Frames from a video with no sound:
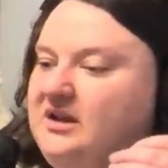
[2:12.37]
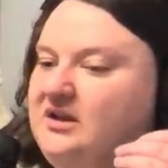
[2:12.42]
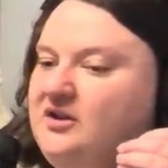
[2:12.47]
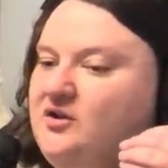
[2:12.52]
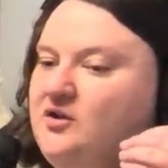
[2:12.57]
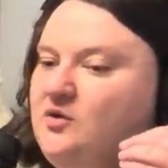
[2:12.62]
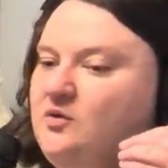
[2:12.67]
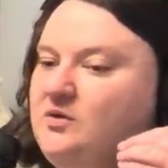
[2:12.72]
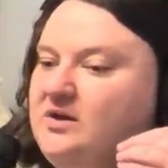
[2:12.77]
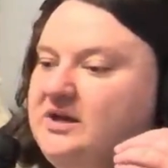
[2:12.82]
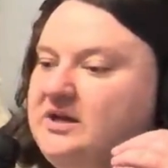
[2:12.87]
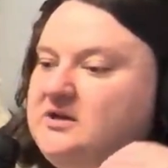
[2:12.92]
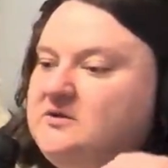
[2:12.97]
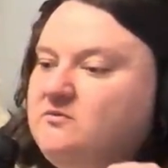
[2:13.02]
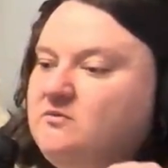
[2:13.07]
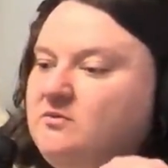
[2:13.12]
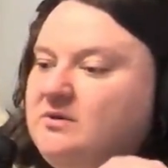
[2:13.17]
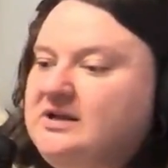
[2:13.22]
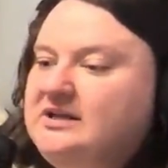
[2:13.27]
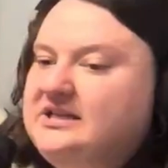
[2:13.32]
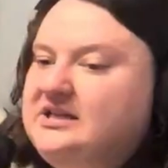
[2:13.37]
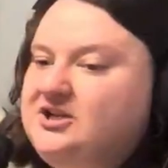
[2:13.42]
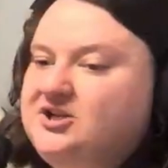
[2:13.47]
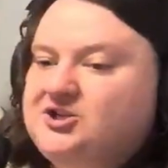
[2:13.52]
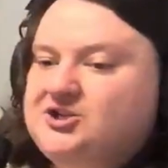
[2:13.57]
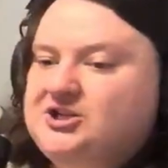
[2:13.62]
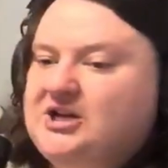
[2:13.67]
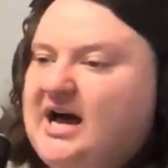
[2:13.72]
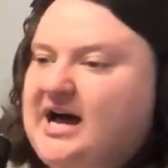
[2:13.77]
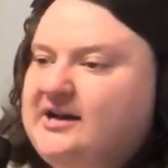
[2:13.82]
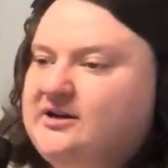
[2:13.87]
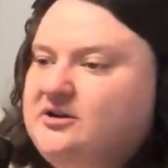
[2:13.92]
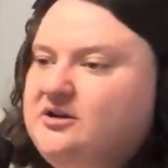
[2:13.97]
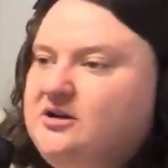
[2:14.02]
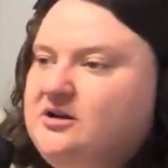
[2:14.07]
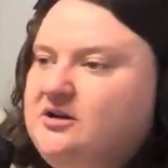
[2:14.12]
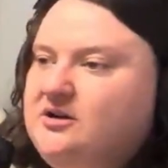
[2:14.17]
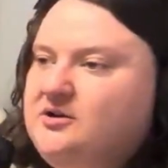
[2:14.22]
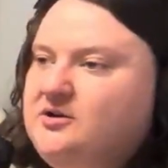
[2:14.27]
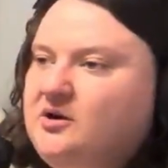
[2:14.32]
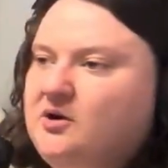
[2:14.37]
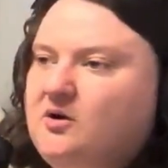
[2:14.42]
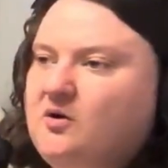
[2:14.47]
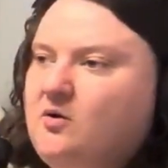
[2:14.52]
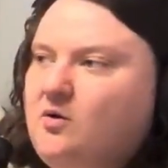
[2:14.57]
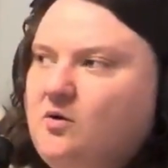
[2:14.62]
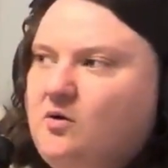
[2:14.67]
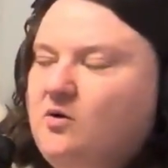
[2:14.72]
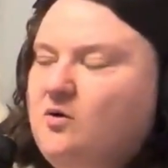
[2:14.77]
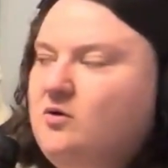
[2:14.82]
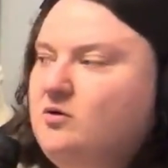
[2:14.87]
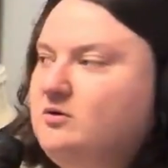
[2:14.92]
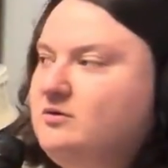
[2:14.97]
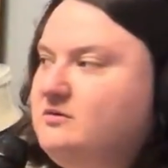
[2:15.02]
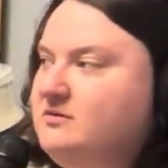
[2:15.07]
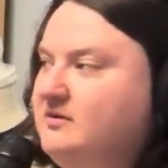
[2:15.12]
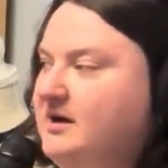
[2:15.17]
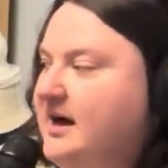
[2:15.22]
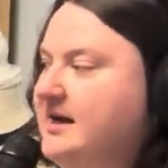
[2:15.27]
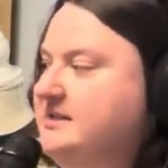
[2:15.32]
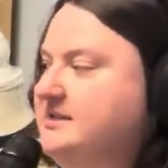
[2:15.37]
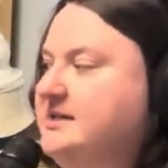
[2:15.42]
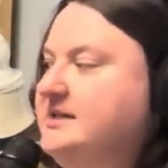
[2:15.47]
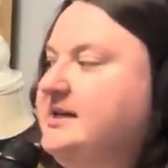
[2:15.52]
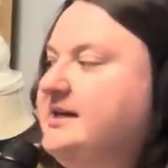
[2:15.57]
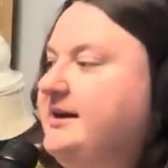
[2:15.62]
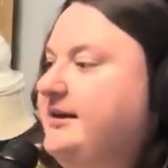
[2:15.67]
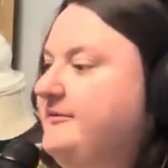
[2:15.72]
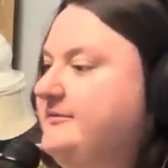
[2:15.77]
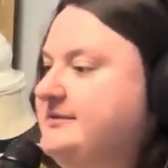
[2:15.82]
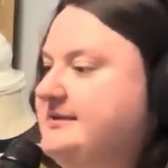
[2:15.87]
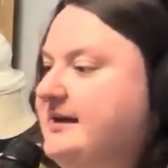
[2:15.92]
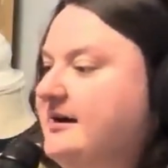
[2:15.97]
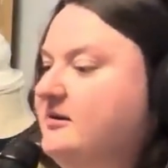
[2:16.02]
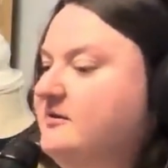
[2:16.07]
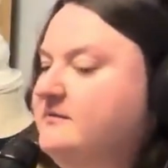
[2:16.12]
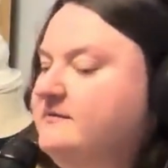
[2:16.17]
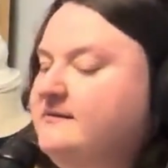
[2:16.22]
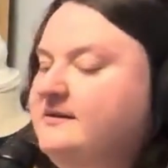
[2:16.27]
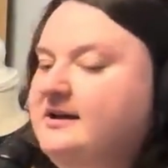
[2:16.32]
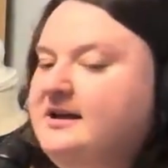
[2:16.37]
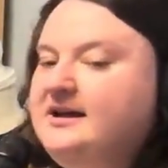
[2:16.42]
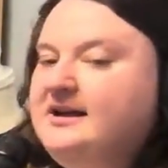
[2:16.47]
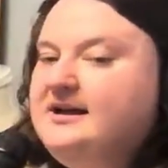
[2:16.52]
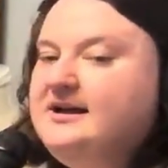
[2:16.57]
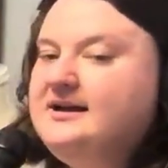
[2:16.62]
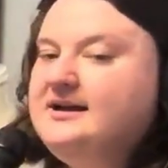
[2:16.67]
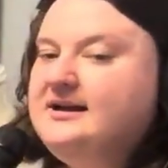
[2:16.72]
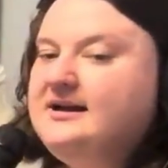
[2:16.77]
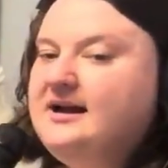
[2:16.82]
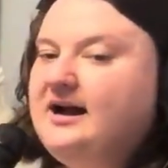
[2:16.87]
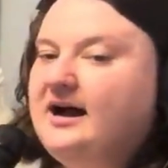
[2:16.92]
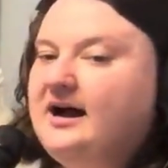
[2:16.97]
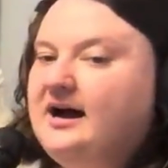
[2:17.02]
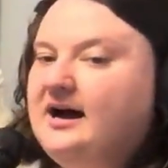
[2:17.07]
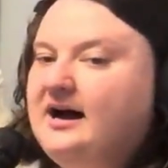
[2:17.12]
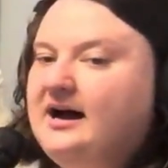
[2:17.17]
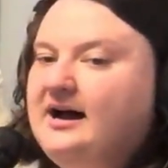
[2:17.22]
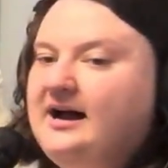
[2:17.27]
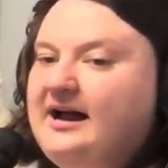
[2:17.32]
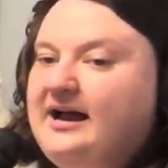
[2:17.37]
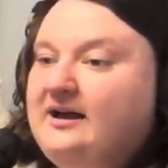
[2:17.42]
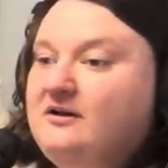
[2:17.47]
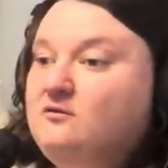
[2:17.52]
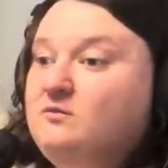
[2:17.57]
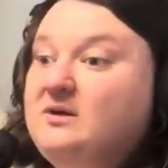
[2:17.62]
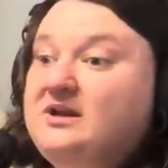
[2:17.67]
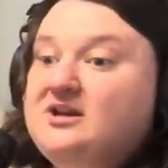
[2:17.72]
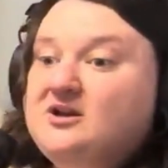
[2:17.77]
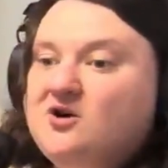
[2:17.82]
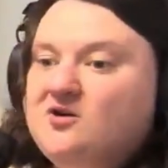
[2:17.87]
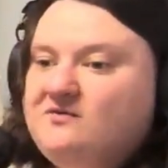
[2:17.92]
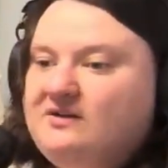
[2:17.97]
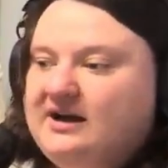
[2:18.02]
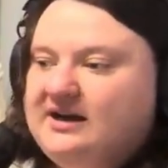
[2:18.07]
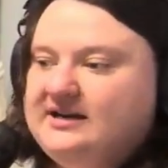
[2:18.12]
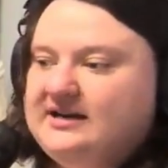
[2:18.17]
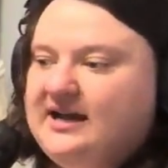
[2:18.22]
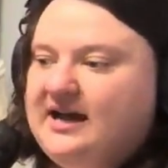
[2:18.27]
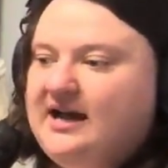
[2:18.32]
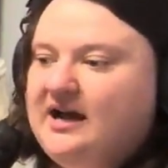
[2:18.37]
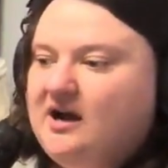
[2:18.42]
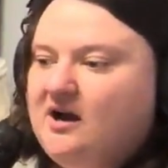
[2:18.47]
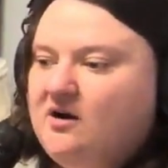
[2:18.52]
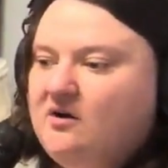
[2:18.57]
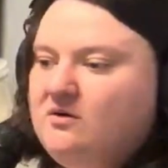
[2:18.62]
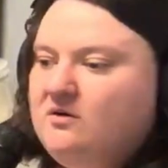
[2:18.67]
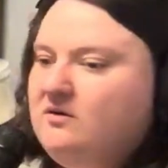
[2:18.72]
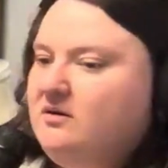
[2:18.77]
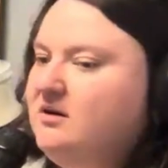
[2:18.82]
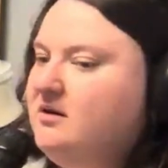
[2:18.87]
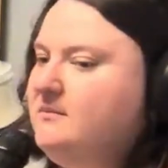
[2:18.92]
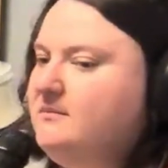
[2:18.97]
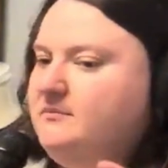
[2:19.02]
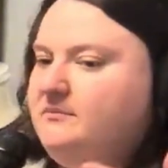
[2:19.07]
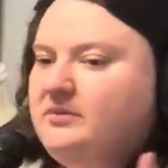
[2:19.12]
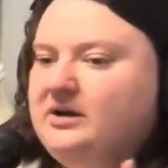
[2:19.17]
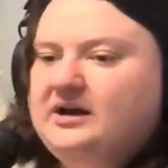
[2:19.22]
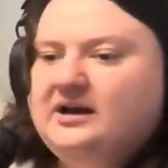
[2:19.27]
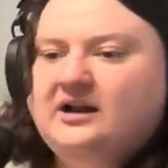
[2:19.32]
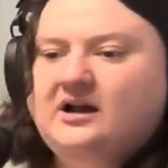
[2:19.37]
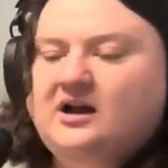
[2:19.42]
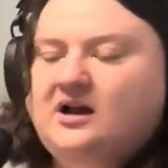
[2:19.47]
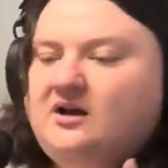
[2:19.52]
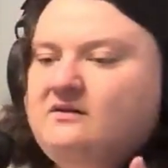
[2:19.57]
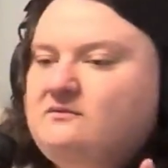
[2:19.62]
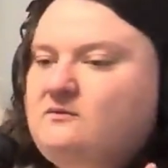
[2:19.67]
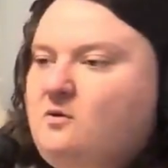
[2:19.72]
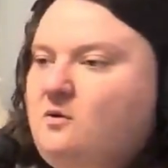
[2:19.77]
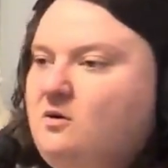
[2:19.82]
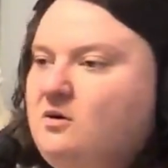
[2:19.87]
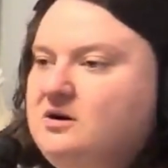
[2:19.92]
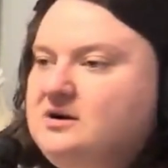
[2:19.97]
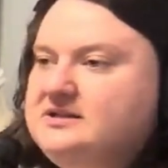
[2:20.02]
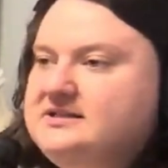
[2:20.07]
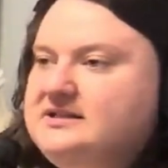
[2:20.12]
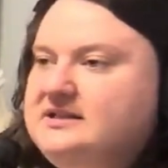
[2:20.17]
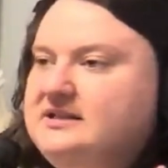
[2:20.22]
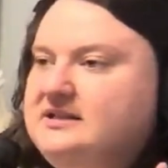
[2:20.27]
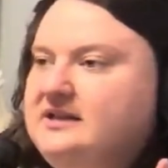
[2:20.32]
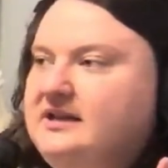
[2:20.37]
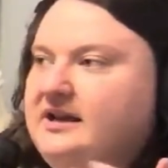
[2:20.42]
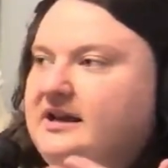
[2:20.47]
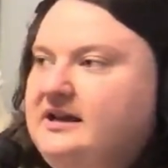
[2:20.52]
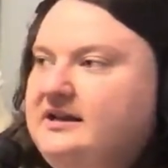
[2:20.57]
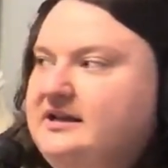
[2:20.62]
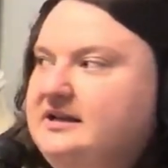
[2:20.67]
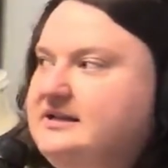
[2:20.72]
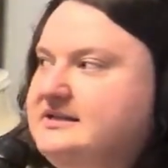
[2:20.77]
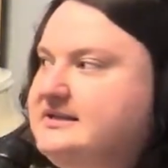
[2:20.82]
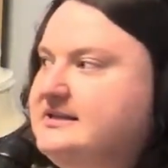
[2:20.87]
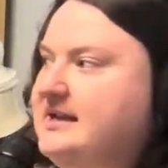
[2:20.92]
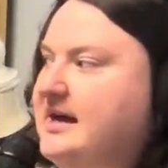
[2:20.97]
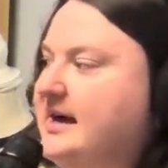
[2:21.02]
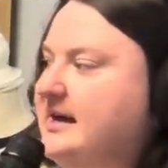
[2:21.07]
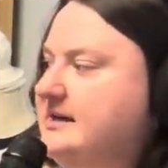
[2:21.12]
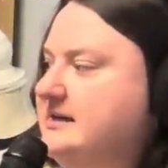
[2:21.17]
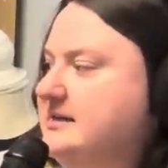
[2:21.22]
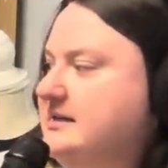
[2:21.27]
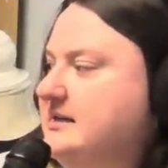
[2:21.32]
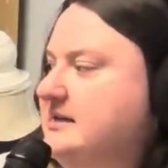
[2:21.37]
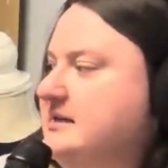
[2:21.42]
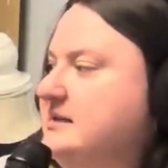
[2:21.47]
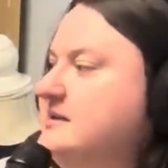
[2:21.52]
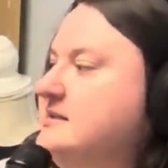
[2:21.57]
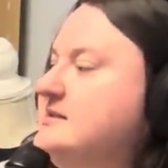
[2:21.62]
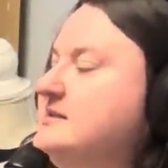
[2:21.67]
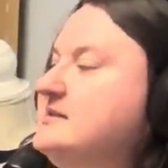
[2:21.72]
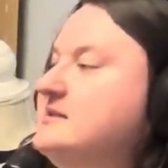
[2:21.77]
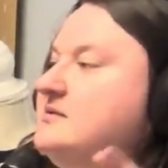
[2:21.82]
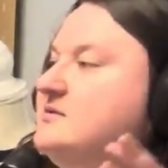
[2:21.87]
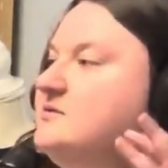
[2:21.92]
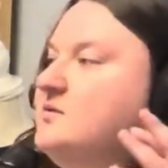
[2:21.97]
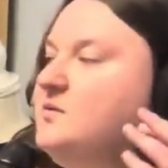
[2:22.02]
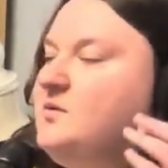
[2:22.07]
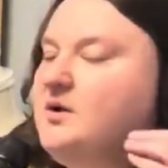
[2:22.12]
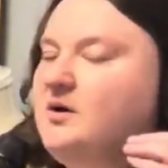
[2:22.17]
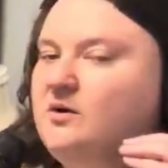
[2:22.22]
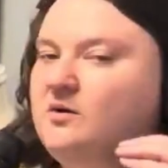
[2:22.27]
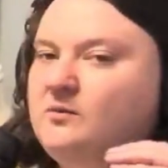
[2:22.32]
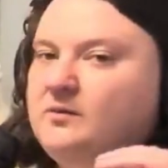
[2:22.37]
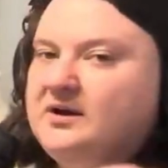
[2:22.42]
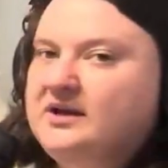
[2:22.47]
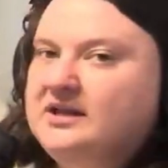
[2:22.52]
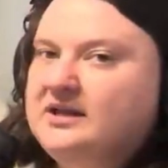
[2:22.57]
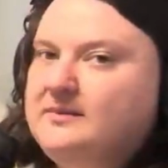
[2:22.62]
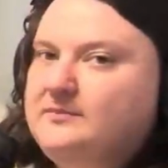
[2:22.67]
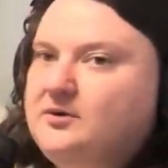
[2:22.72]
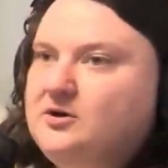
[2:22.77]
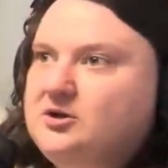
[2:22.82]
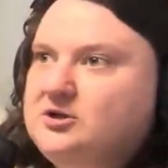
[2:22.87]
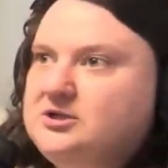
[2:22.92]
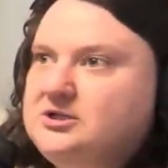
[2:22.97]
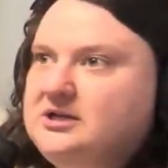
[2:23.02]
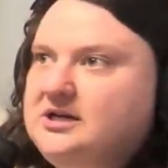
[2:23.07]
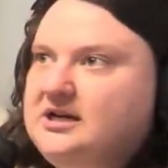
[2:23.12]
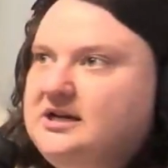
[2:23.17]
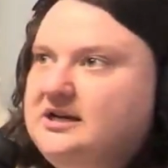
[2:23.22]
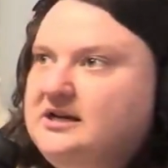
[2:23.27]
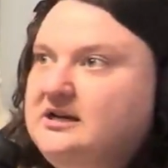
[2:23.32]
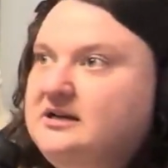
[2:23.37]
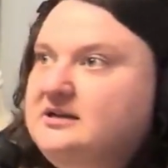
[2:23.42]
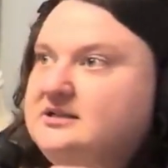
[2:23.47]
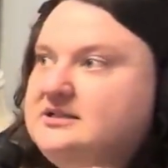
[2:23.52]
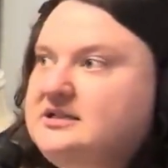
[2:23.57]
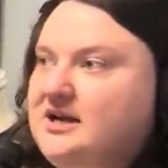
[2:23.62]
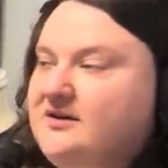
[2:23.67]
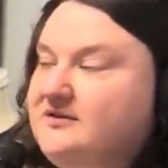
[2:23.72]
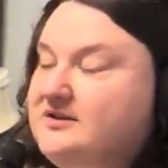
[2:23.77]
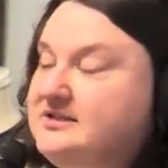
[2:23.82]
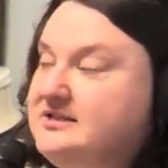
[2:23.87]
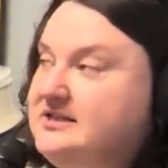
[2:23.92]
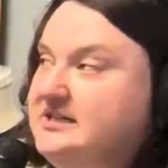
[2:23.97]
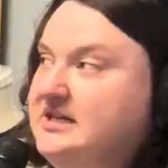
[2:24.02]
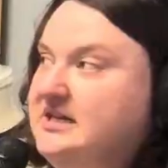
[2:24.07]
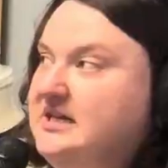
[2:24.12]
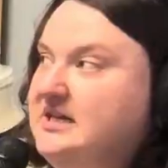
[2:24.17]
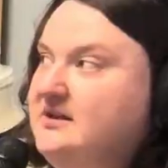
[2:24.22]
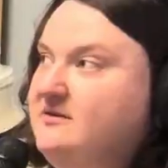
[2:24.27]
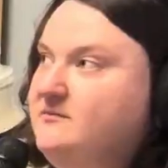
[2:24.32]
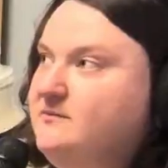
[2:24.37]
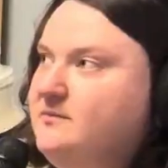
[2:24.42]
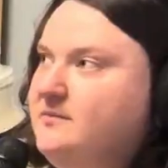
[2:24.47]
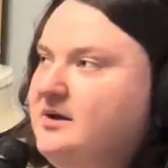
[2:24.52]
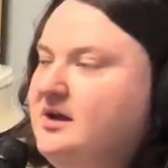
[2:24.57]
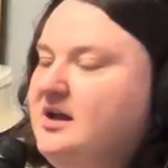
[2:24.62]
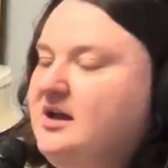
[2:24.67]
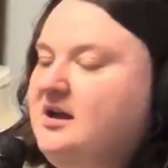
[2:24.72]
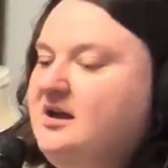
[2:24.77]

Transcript: you can really shatter your whole idea of self. And we know that now. But of course, in the 80s, 90s, we were really pushing self-esteem